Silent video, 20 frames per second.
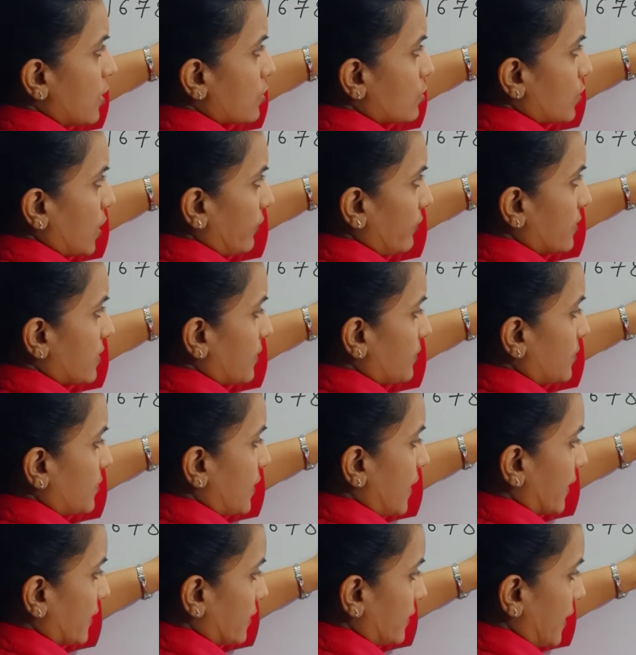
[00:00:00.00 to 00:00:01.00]
So I will
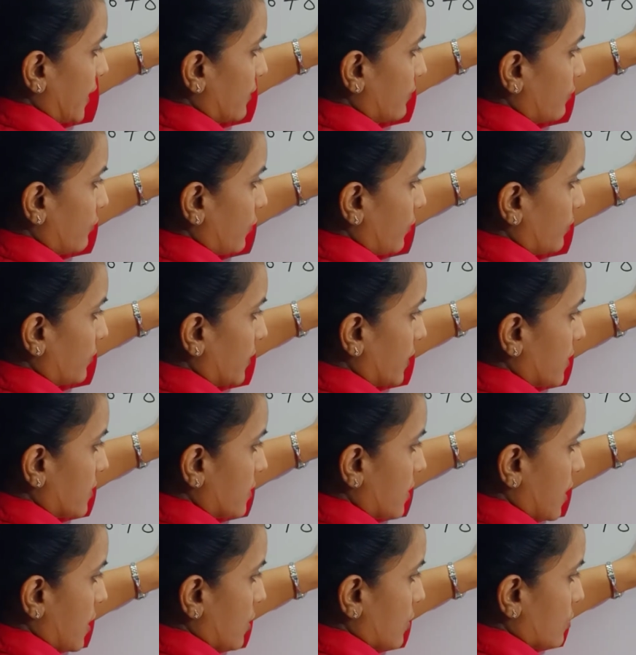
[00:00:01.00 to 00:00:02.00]
subtract 10 from
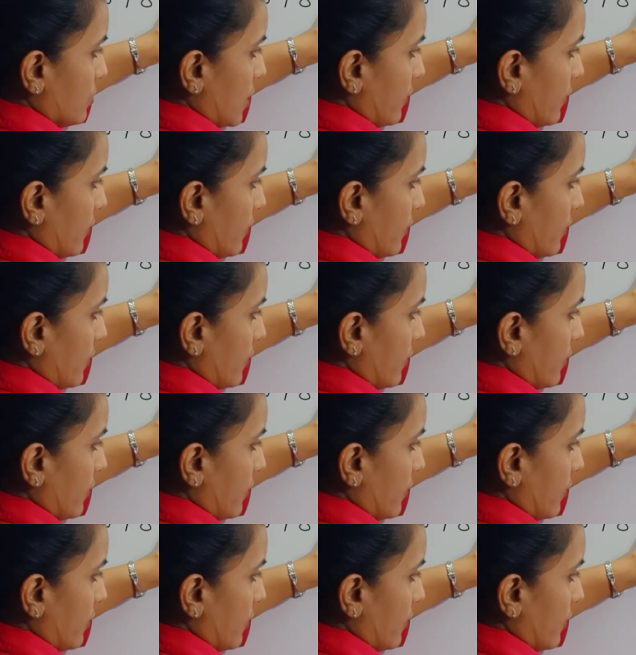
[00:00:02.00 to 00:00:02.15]
this.